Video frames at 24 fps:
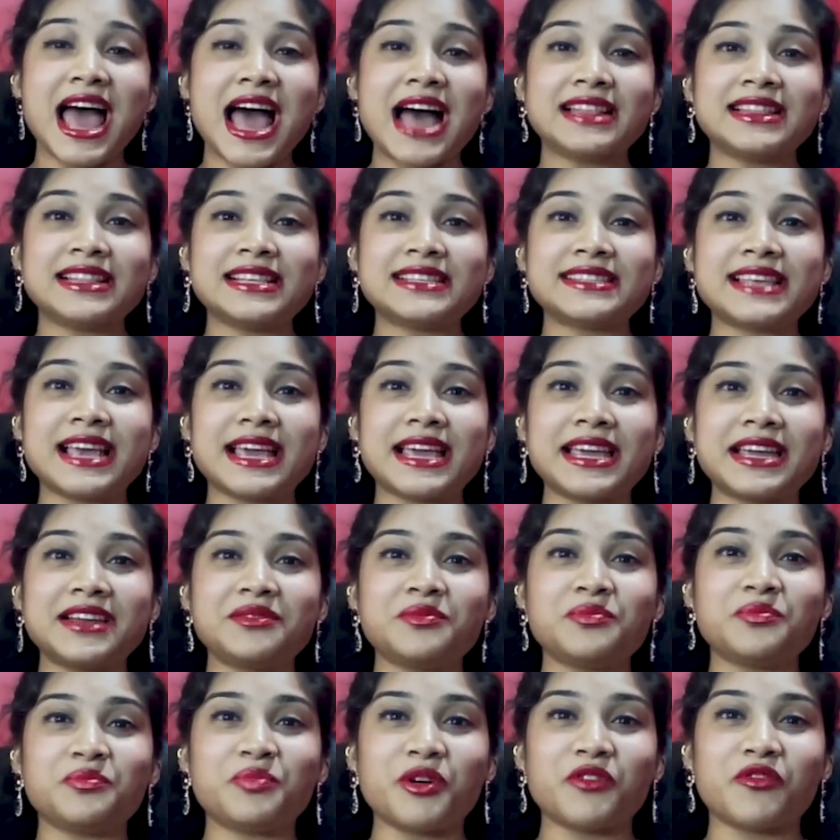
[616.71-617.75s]
and the
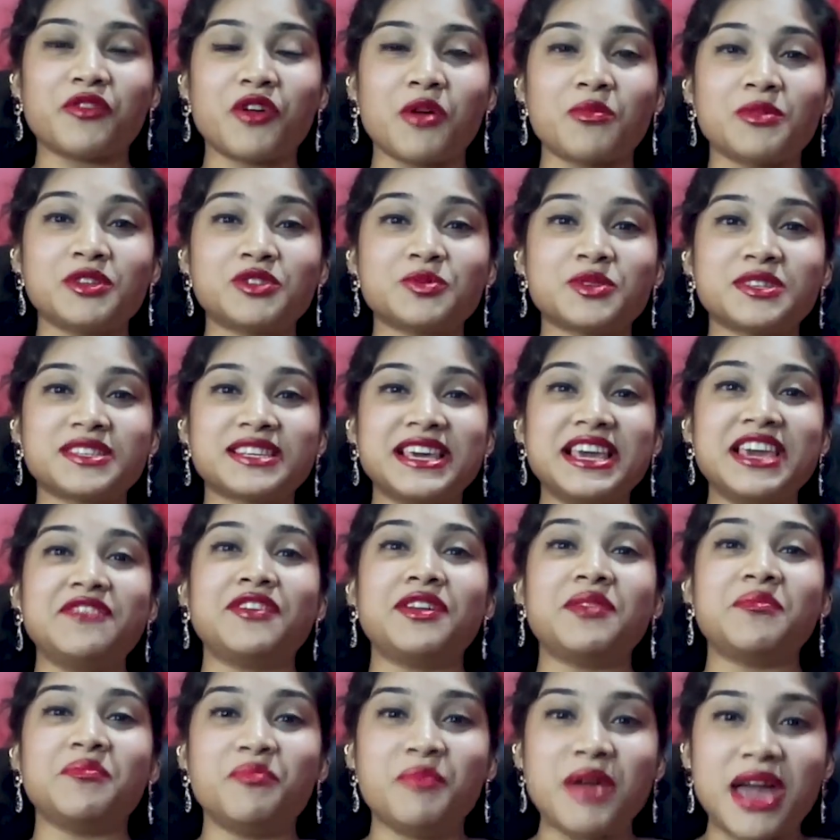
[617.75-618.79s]
second performance was
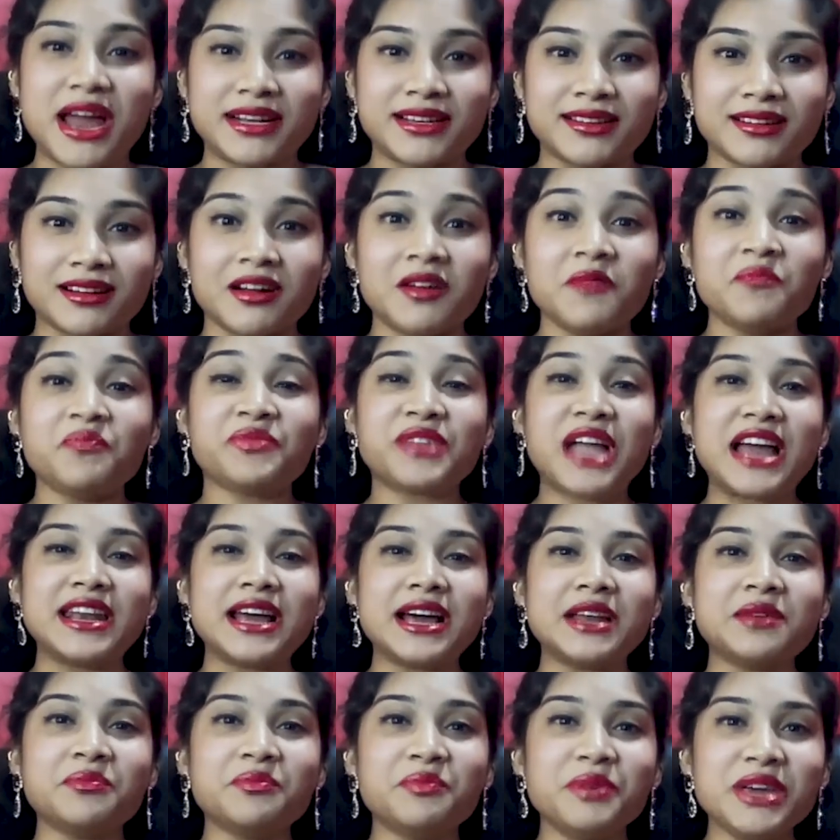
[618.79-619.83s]
even better, an
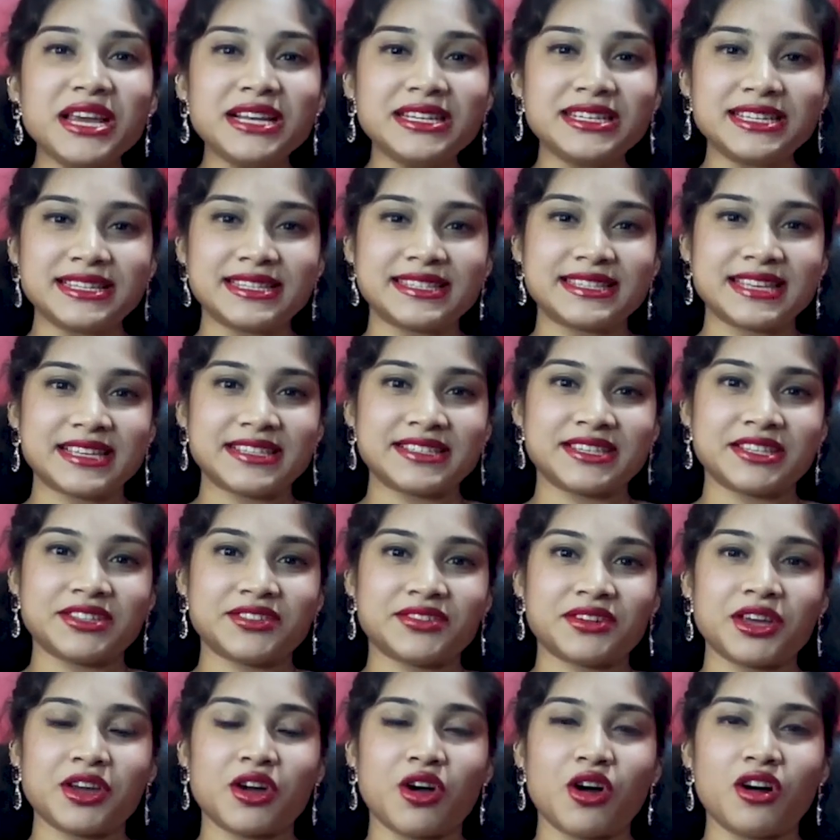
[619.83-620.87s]
unbeaten
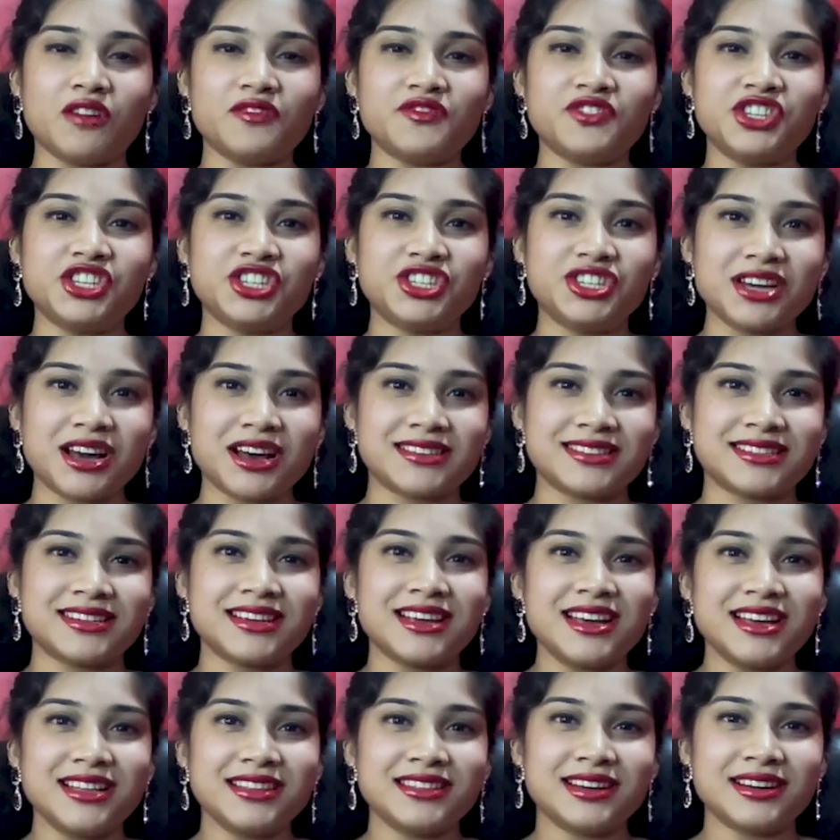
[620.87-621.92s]
63 of just
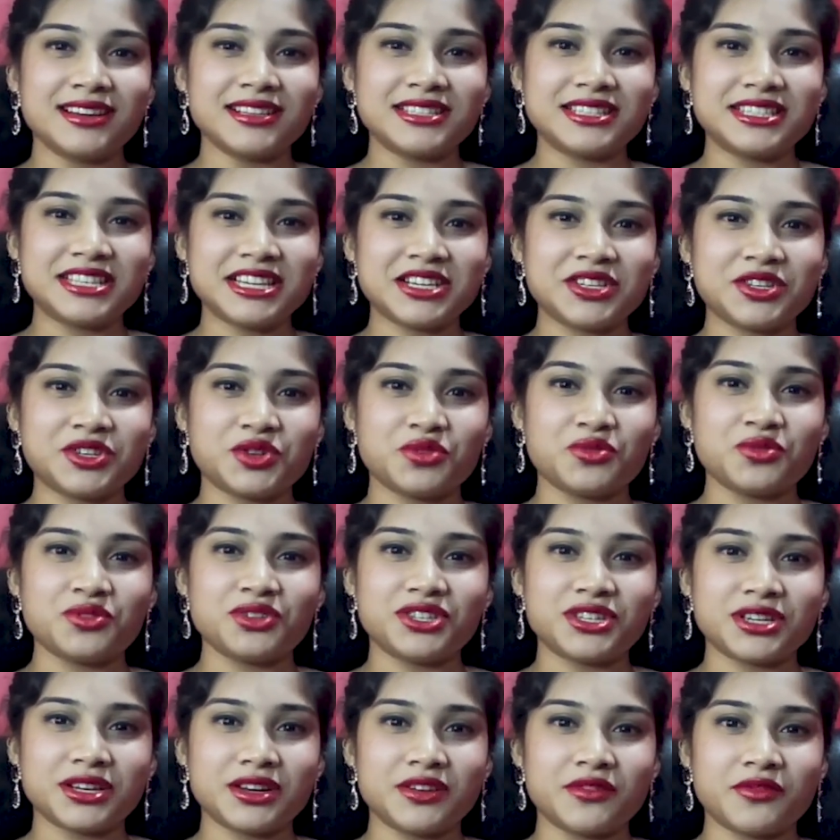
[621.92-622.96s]
32
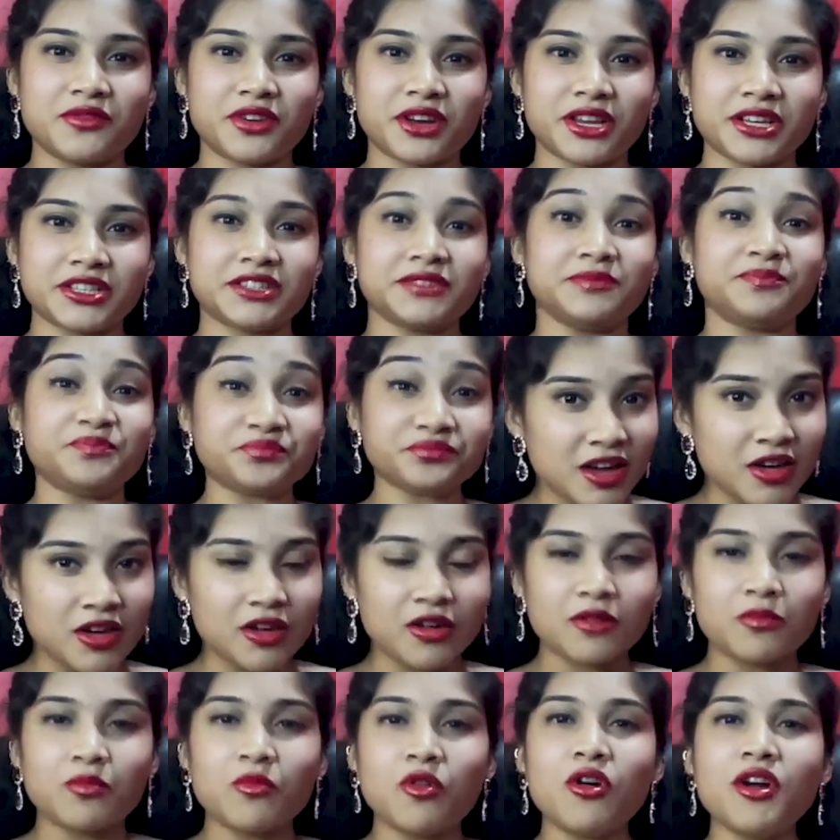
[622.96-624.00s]
deliveries.
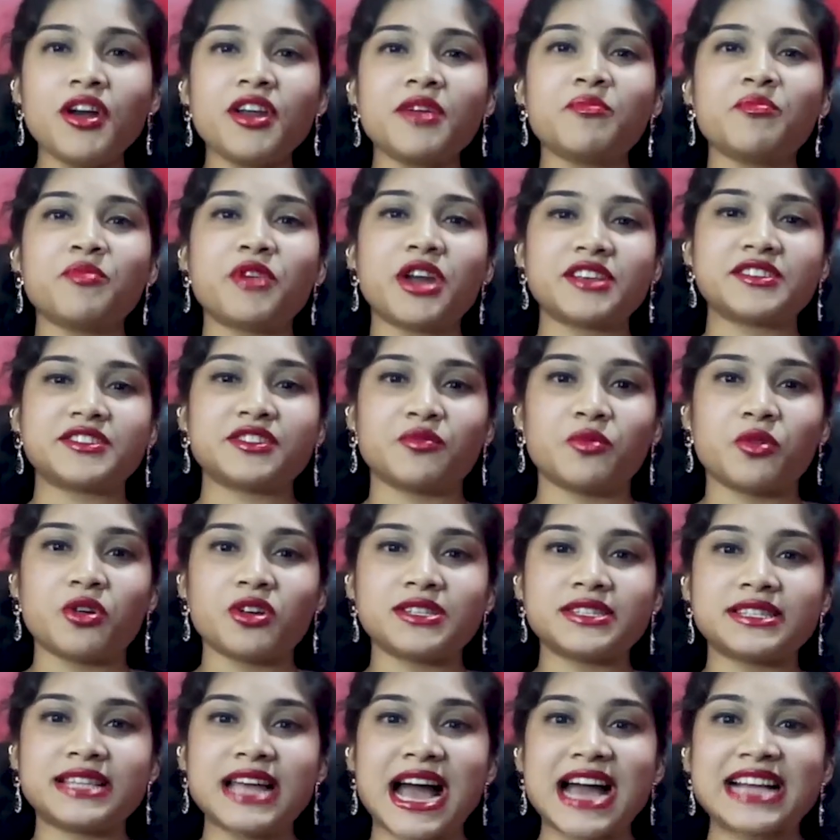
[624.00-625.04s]
More impressive
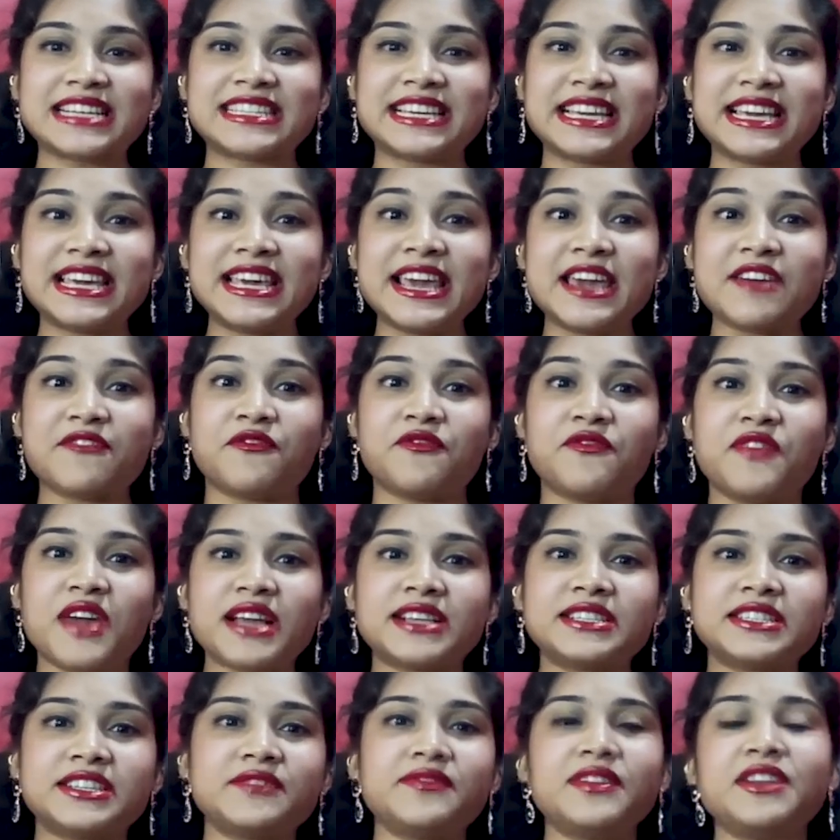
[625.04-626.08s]
was that he
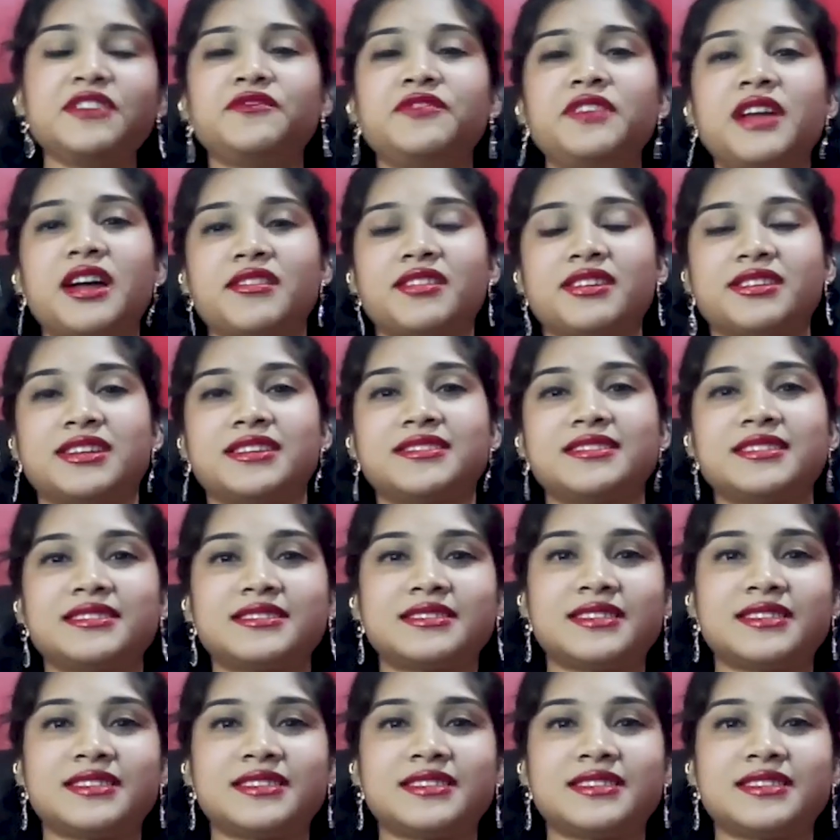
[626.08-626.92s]
effectively flourished as a